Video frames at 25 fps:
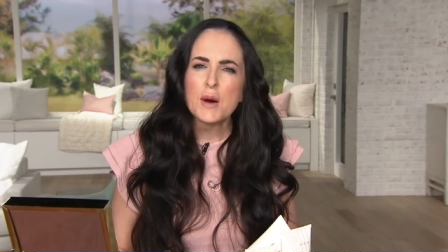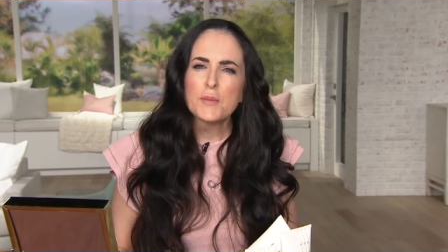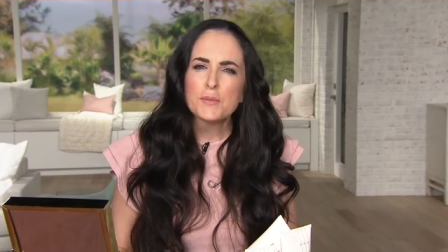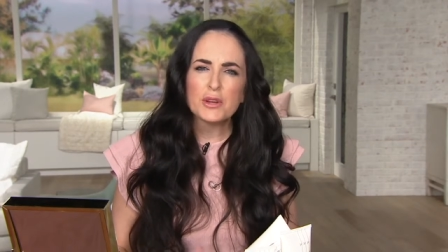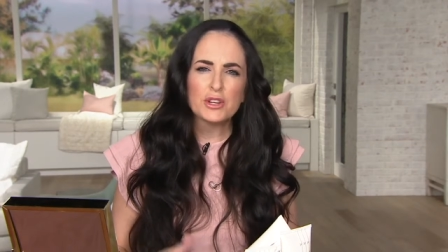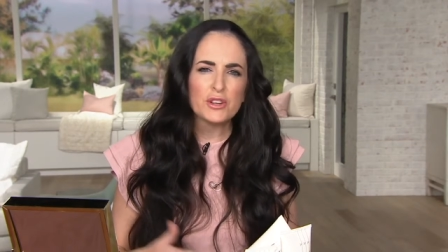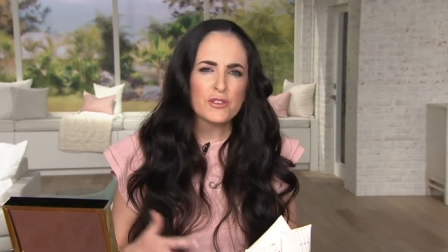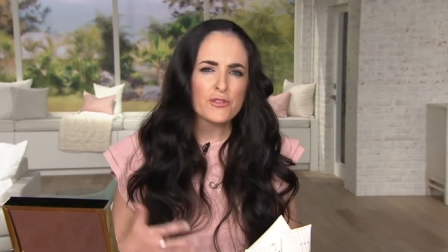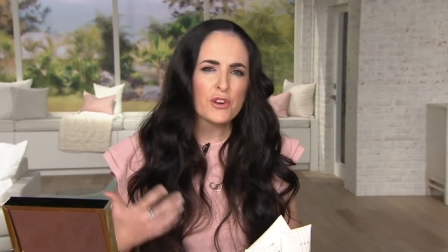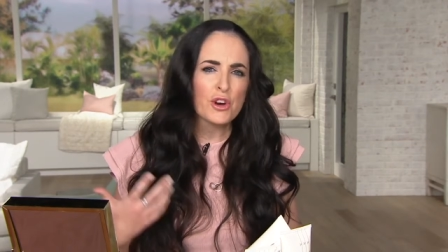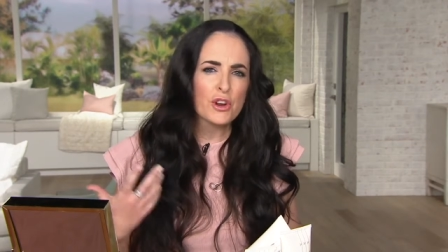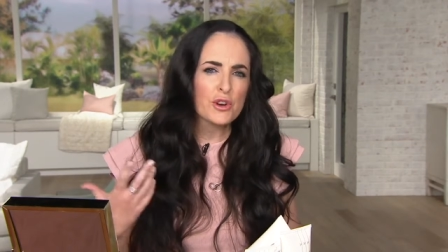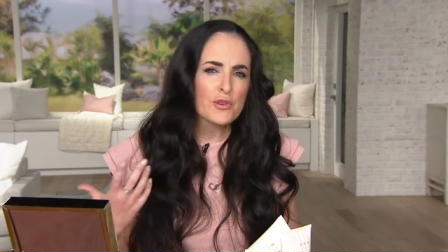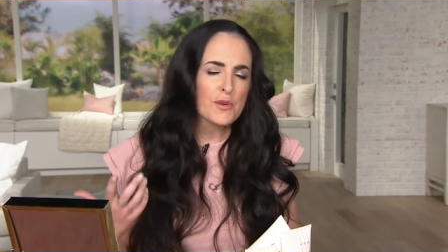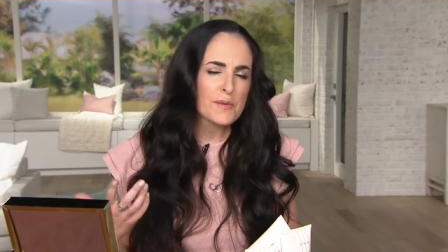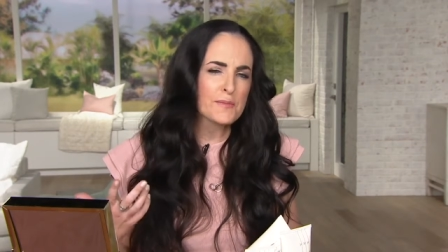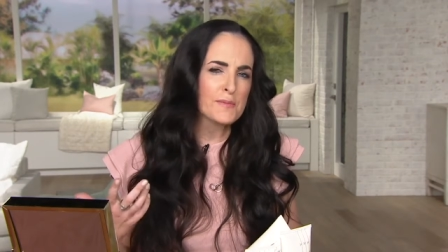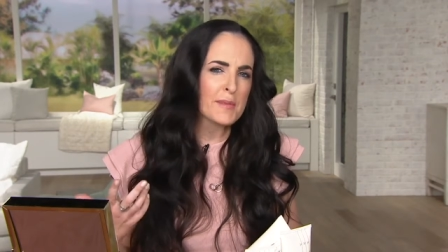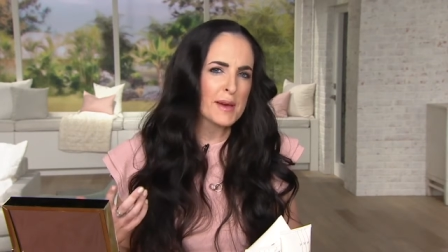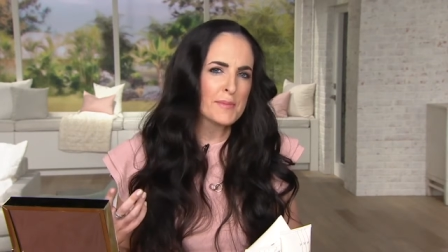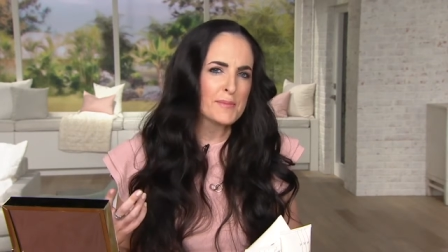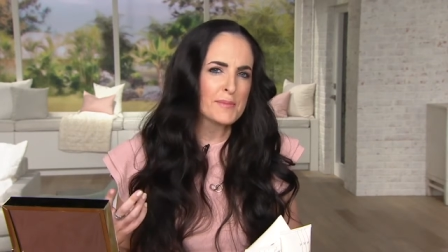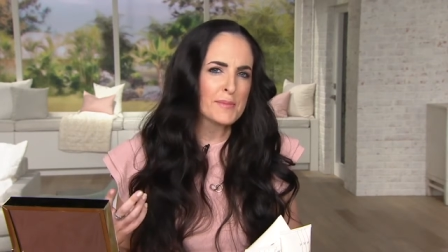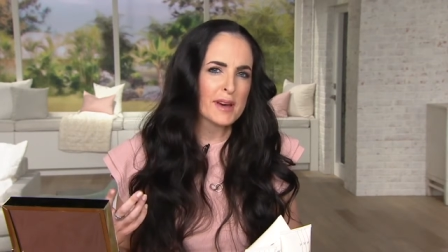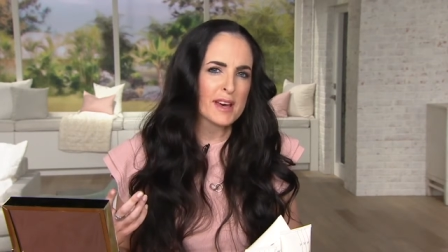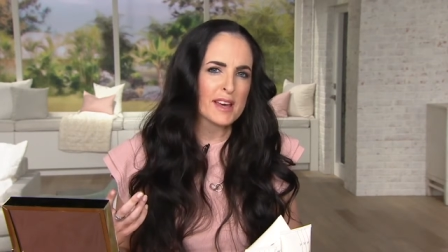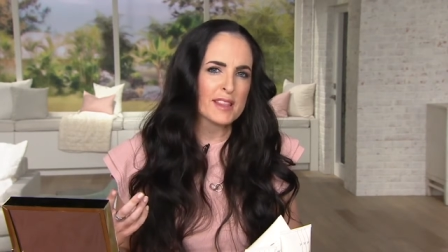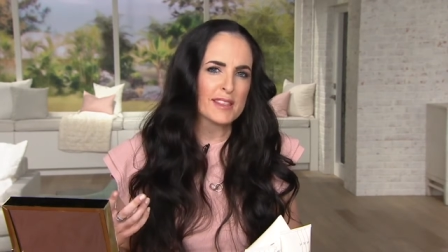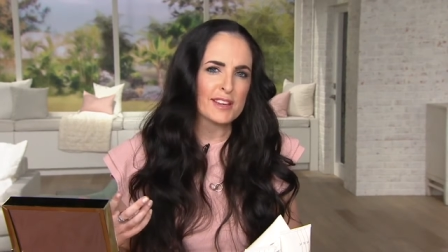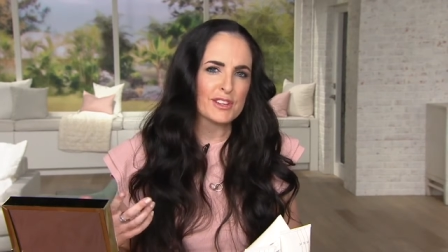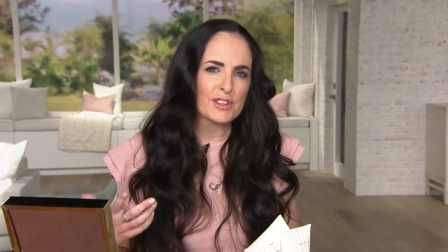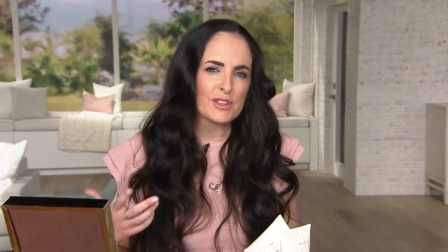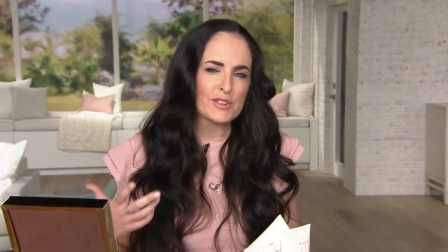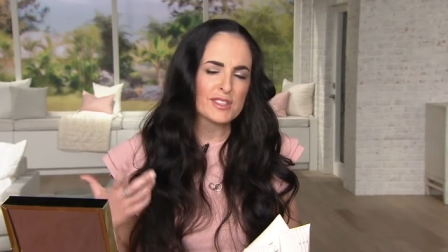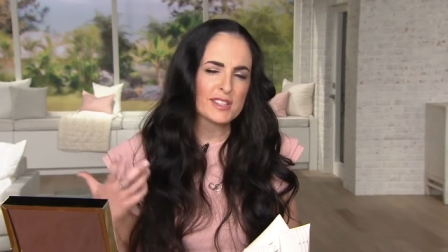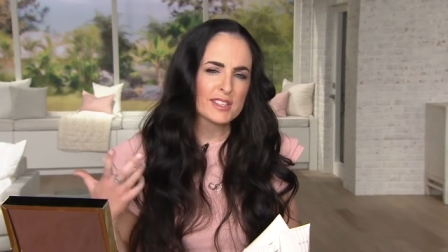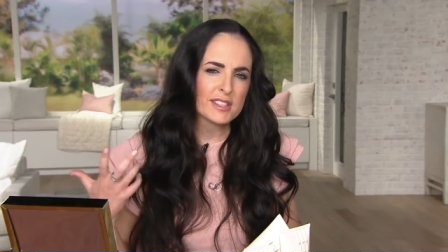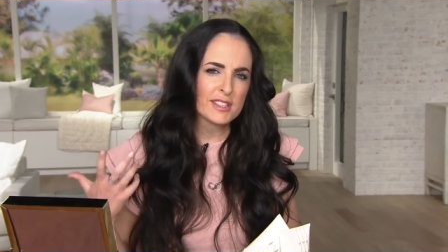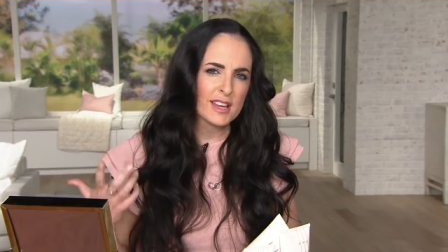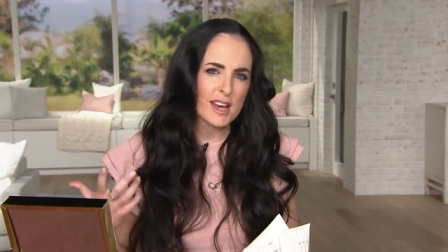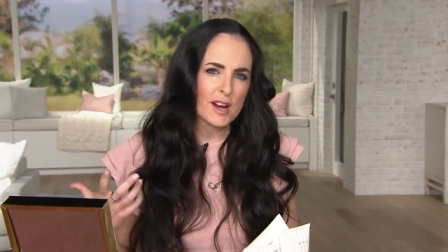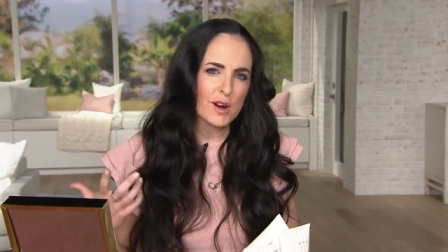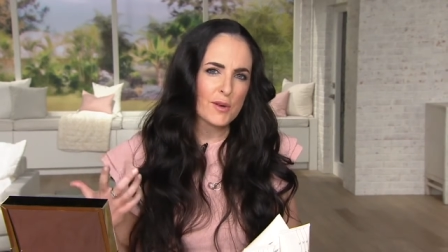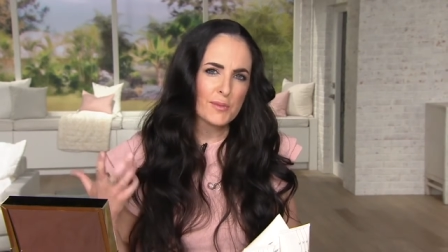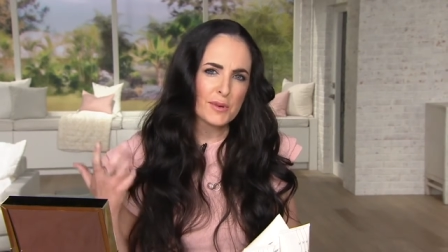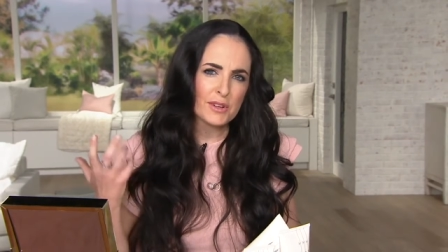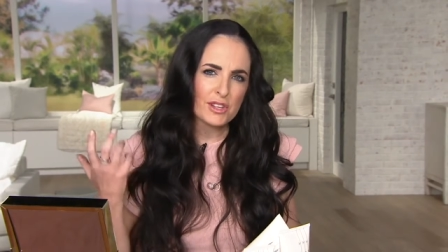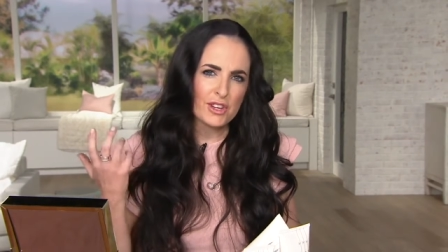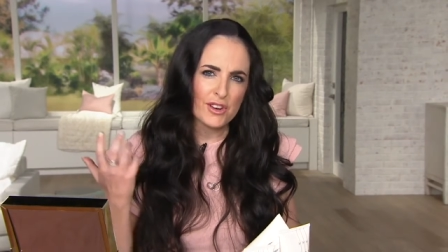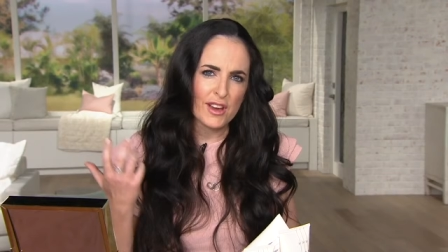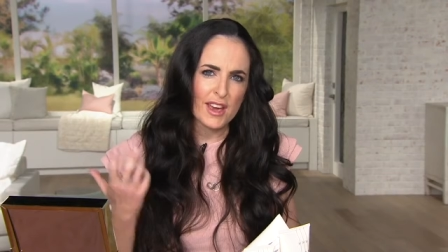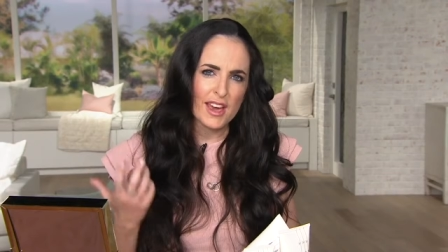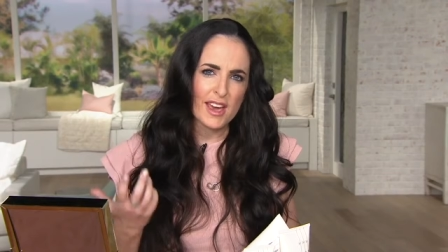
but you've got to remember that your scalp and your